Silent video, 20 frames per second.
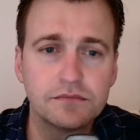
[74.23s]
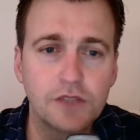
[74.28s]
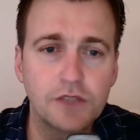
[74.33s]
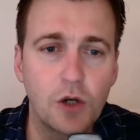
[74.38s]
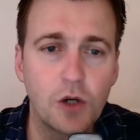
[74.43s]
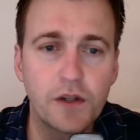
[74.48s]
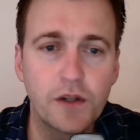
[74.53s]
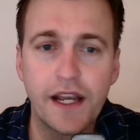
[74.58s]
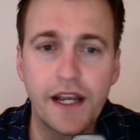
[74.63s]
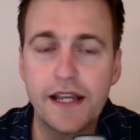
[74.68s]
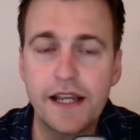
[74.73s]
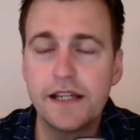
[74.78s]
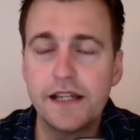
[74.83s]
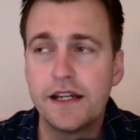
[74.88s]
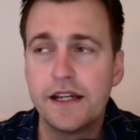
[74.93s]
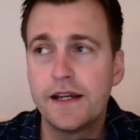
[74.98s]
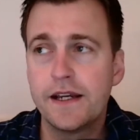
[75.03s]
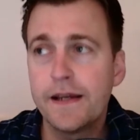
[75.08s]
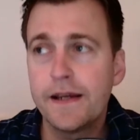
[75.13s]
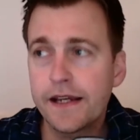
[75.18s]
Okay?
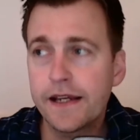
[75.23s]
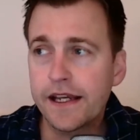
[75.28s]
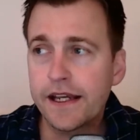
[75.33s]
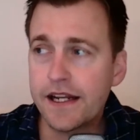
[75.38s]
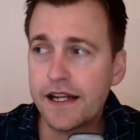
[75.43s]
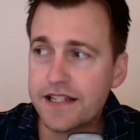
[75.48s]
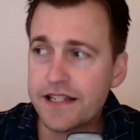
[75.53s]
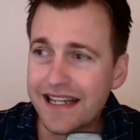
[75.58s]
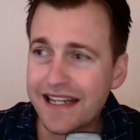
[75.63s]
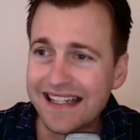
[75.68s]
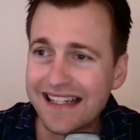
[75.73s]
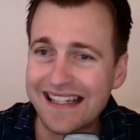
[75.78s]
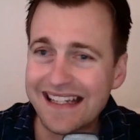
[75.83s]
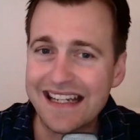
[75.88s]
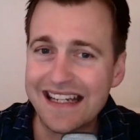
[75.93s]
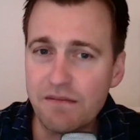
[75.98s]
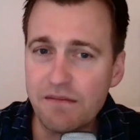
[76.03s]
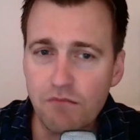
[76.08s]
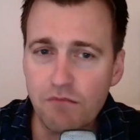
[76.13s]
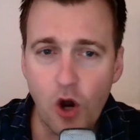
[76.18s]
It is a
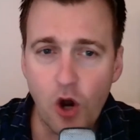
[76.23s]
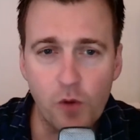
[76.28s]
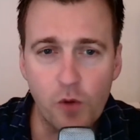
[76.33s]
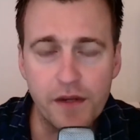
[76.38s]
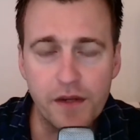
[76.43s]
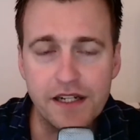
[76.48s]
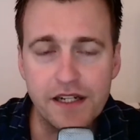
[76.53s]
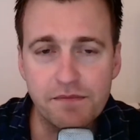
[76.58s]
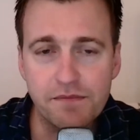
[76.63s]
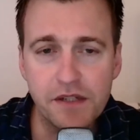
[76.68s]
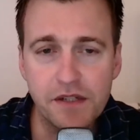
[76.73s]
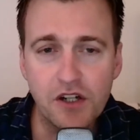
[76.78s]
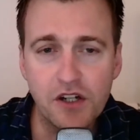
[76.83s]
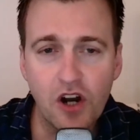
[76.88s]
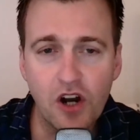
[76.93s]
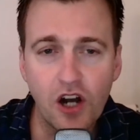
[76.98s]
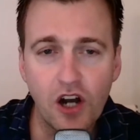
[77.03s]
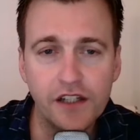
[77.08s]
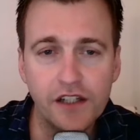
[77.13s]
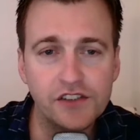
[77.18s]
key moment
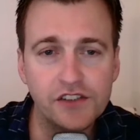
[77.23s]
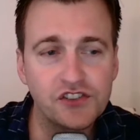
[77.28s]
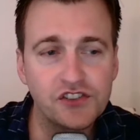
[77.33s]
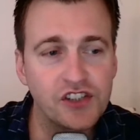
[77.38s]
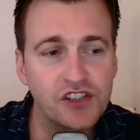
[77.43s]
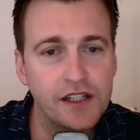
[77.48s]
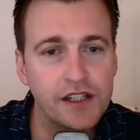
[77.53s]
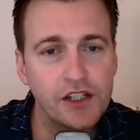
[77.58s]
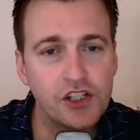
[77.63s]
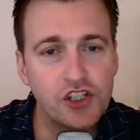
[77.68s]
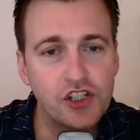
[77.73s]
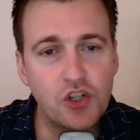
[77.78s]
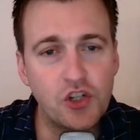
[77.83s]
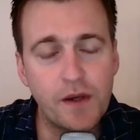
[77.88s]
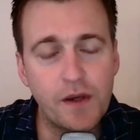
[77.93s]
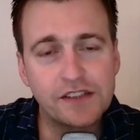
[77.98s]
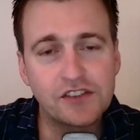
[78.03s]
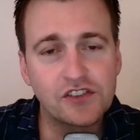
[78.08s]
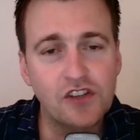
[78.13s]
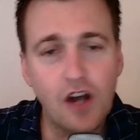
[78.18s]
because
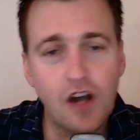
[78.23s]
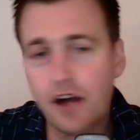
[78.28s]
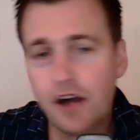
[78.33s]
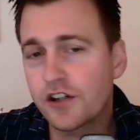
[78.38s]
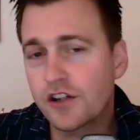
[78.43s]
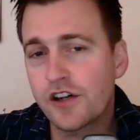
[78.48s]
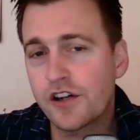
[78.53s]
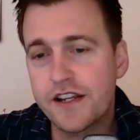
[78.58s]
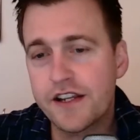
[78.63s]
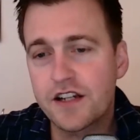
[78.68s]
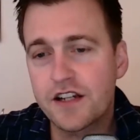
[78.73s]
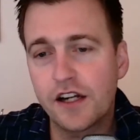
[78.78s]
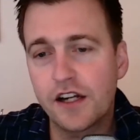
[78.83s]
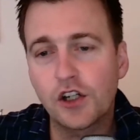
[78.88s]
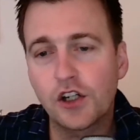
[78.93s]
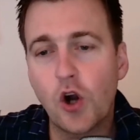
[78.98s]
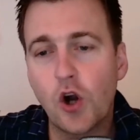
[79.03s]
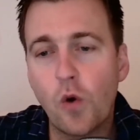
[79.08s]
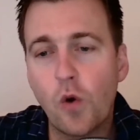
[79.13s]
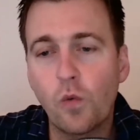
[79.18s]
US soccer is going to
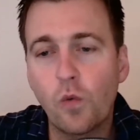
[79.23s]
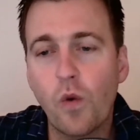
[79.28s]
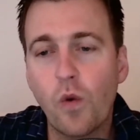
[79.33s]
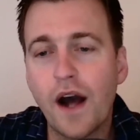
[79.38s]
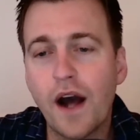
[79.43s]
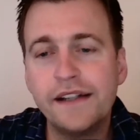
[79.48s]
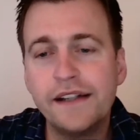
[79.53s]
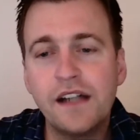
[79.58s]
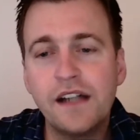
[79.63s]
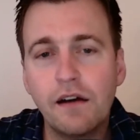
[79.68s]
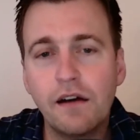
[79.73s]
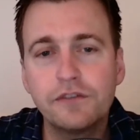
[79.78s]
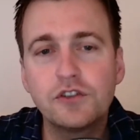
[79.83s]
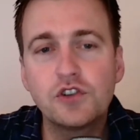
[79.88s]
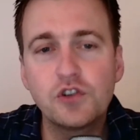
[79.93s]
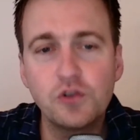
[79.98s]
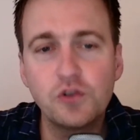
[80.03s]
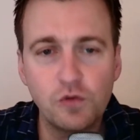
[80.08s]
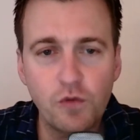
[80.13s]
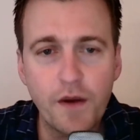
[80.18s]
go one of
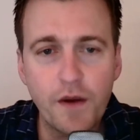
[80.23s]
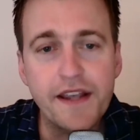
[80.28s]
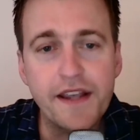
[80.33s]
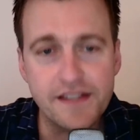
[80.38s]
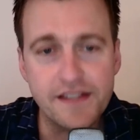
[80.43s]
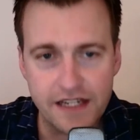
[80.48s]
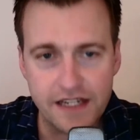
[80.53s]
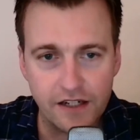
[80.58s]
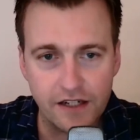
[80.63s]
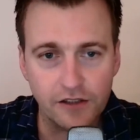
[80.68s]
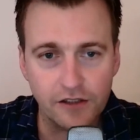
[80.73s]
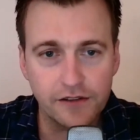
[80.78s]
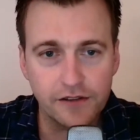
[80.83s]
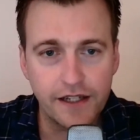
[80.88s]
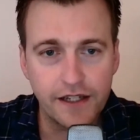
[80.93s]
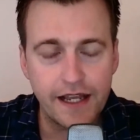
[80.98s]
two ways here.